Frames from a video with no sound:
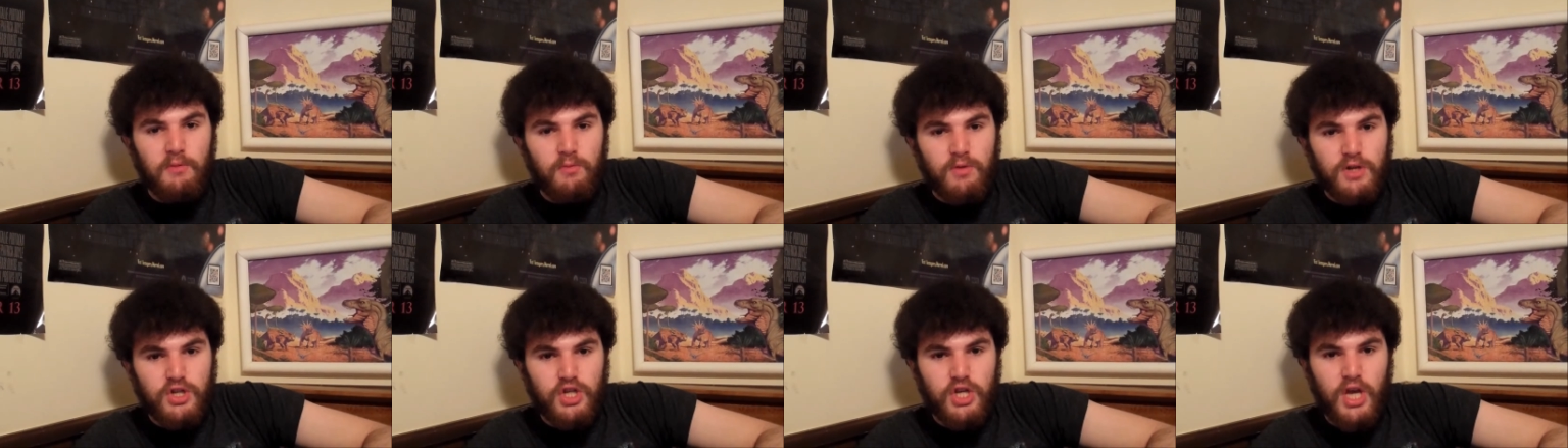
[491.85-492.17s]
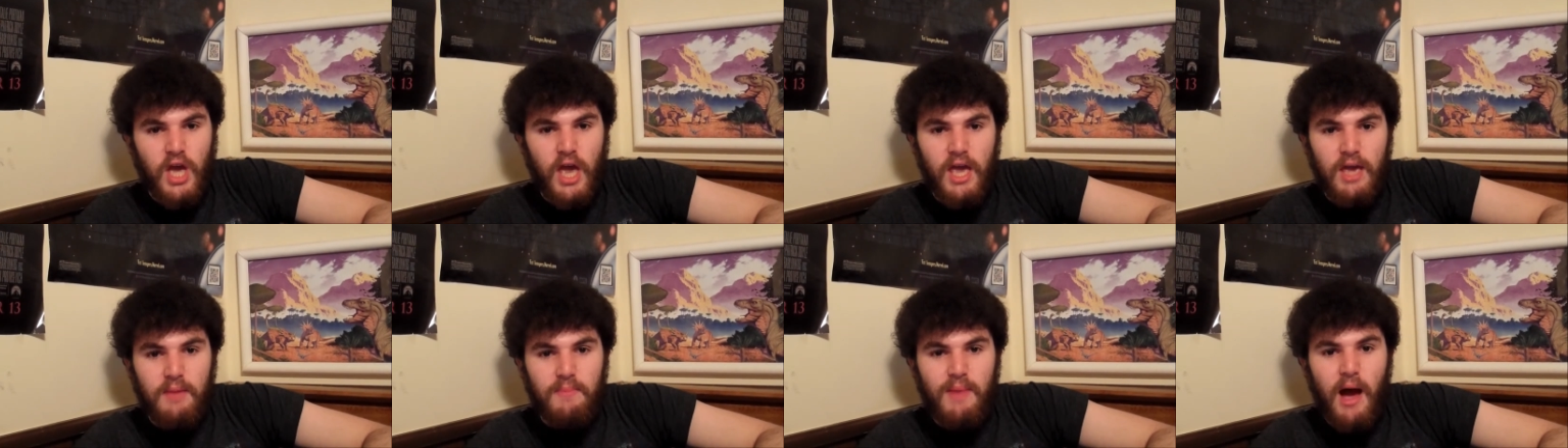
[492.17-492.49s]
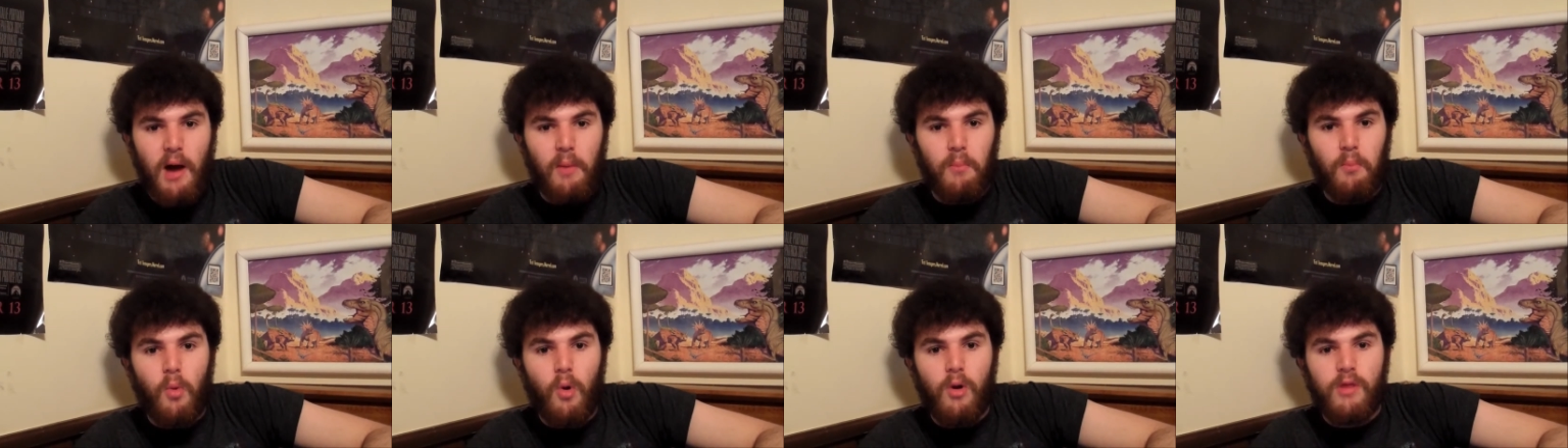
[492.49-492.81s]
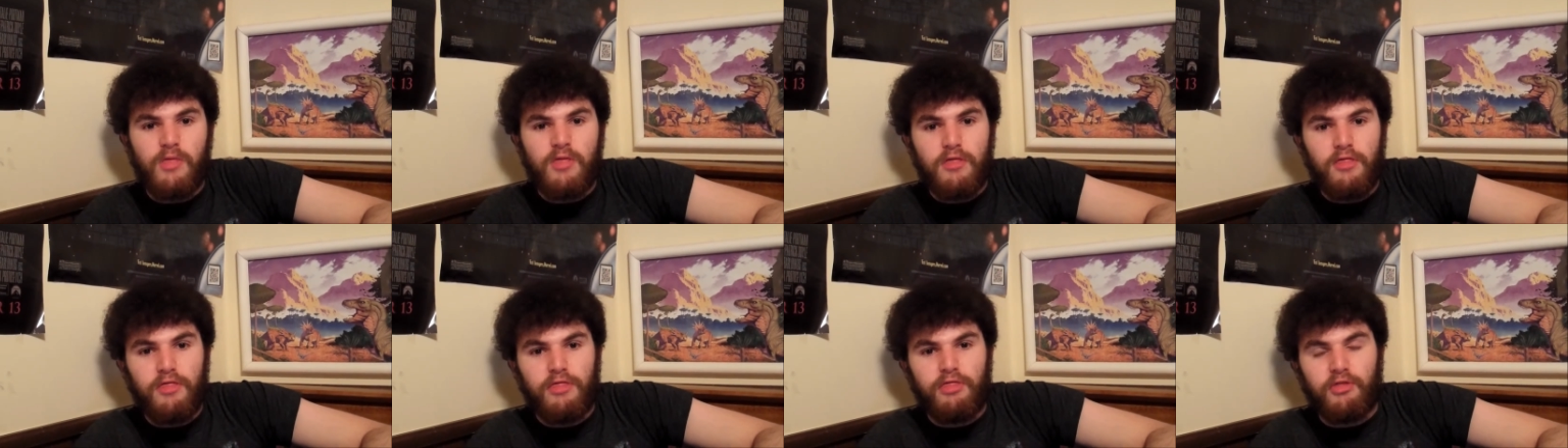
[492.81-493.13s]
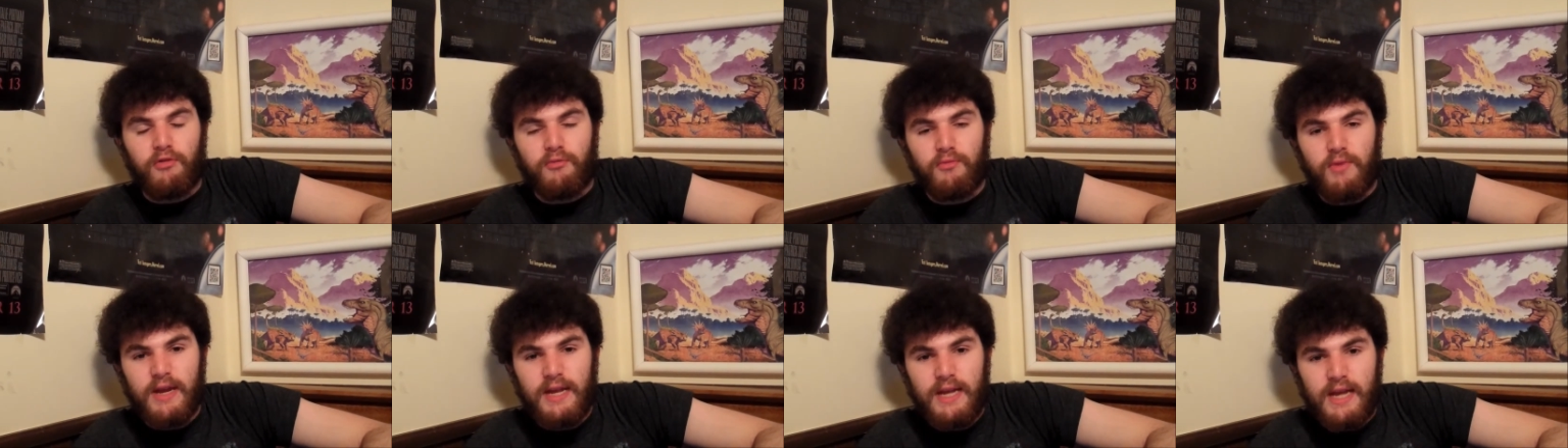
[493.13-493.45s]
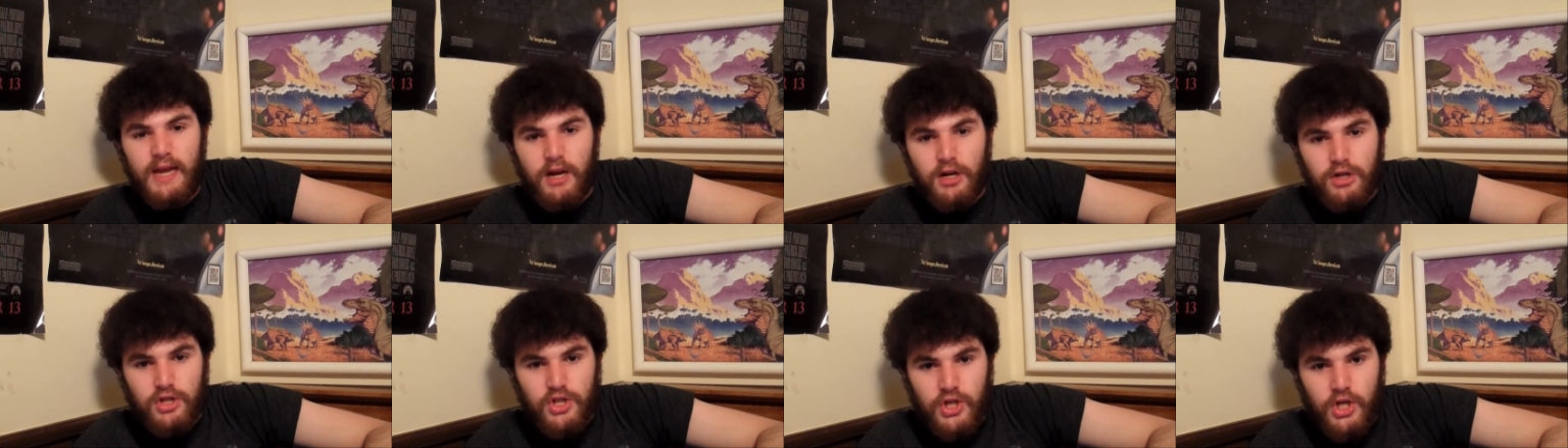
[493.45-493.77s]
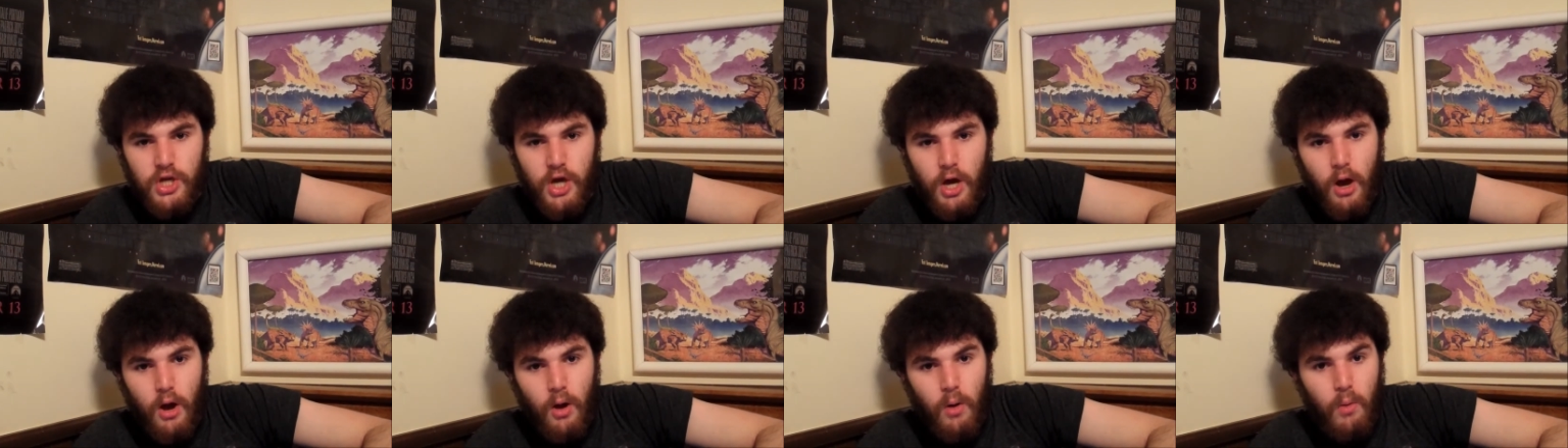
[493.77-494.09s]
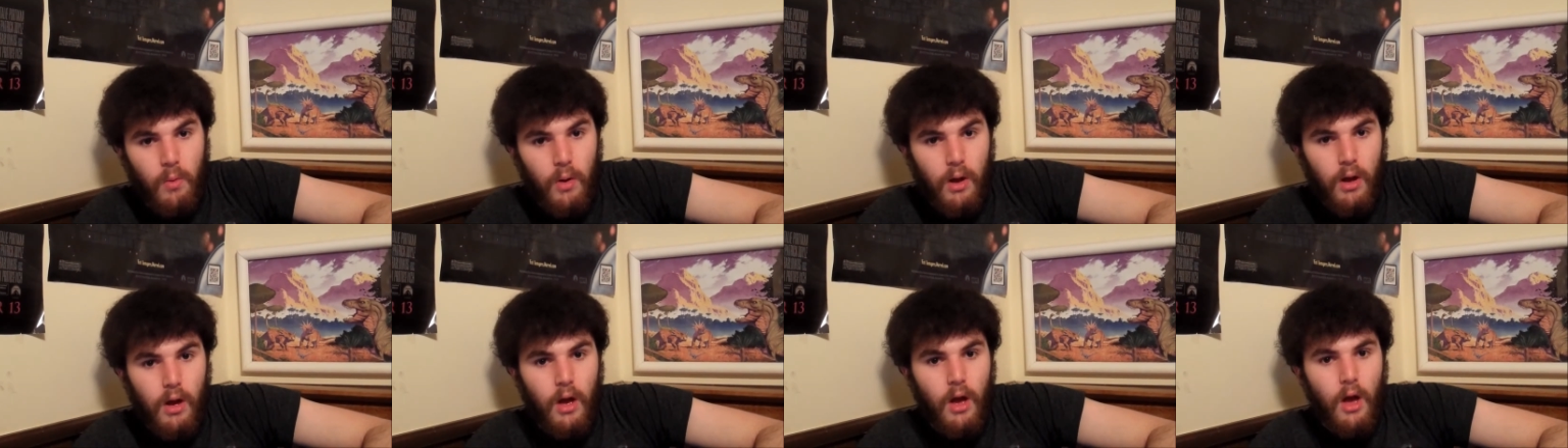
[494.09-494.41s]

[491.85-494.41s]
which came out more than three years ago.